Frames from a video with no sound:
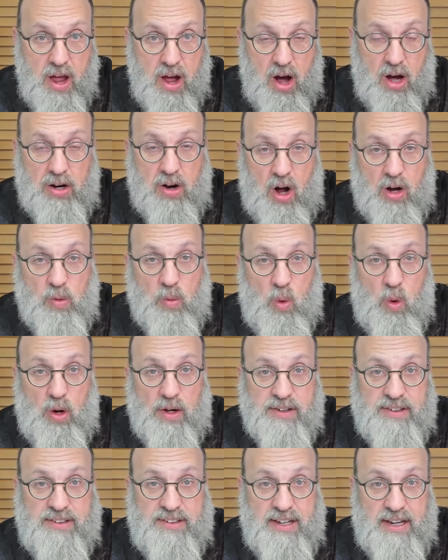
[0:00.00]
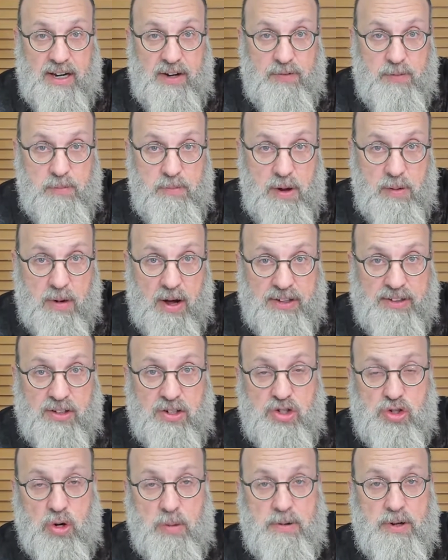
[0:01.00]
An unwalled city, Mimais
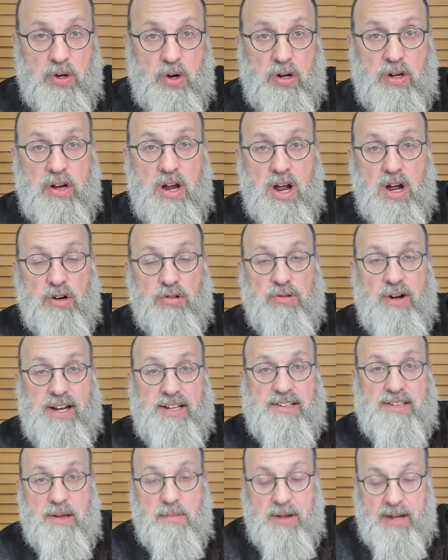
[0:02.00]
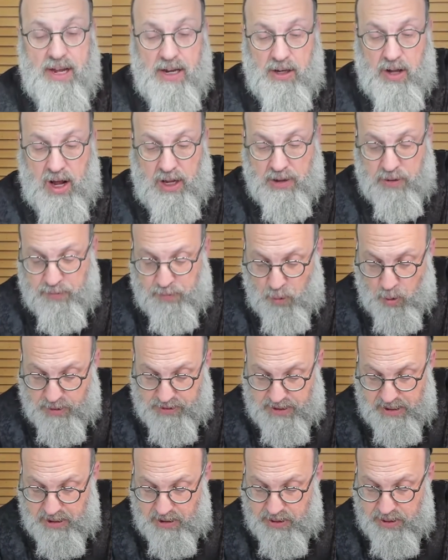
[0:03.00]
Yehoshua ben Nun, reads the Megillah on the
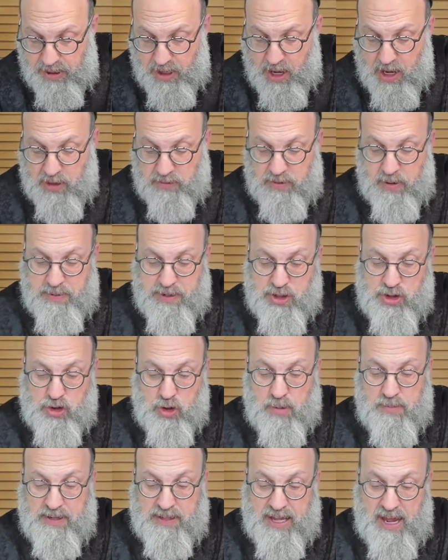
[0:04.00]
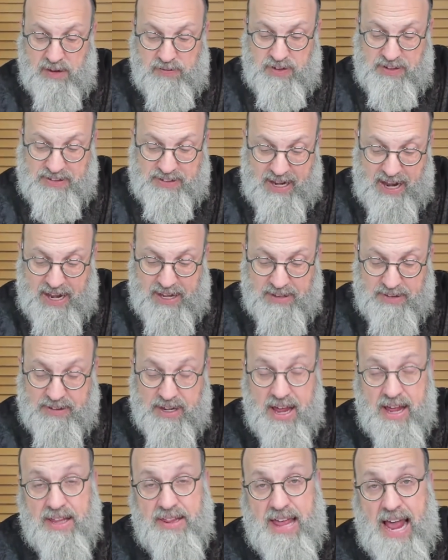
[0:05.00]
14th. Rabbi Yehoshua ben Levi
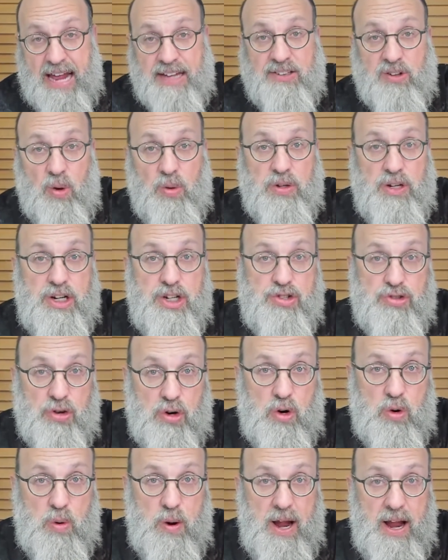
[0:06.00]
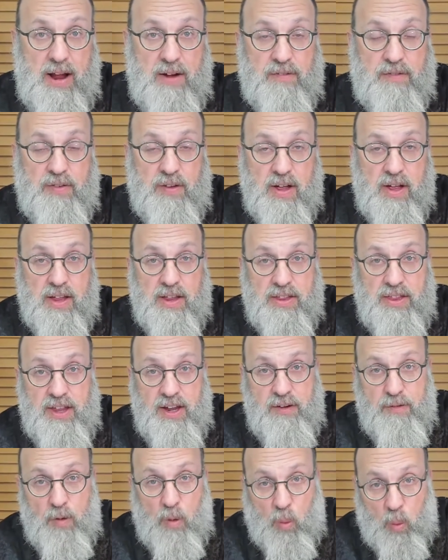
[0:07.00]
says that's only true if
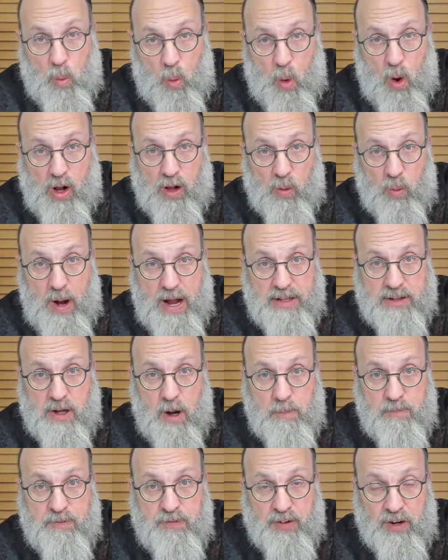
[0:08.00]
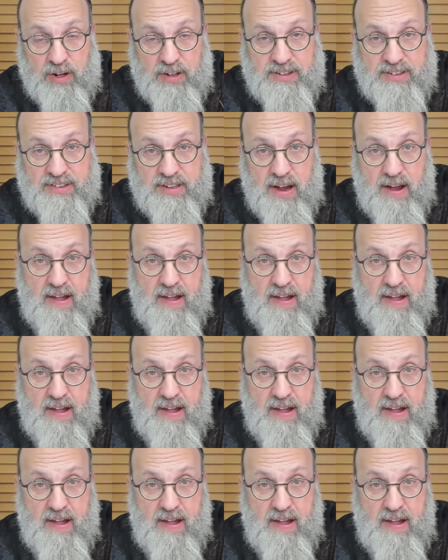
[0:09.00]
the wall went up first